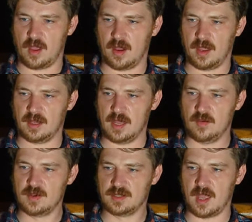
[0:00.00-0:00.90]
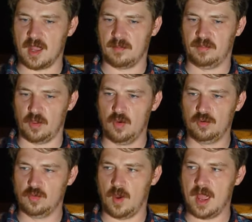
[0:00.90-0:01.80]
law and he was like
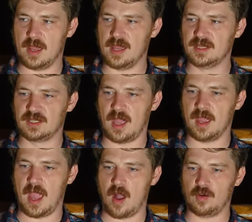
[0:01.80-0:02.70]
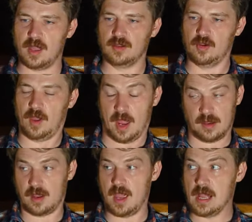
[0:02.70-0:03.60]
blown away. He's like, How can you
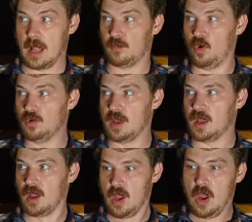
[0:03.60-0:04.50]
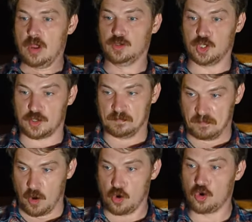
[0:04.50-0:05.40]
and again I'm quoting, just
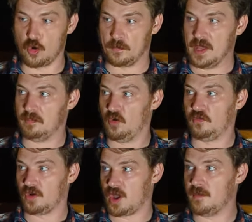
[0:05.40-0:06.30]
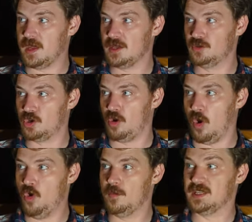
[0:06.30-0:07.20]
murder people for coming into
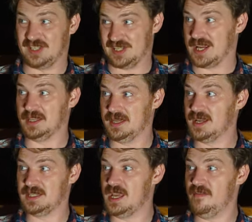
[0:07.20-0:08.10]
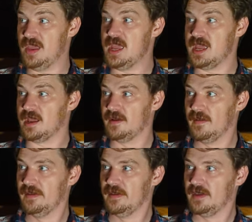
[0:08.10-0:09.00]
your home and stealing a TV.
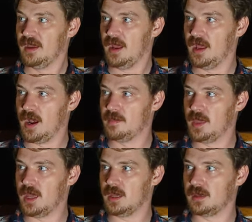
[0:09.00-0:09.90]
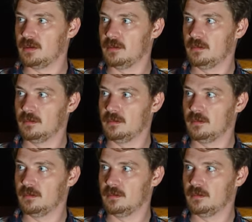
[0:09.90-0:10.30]
And I'm like,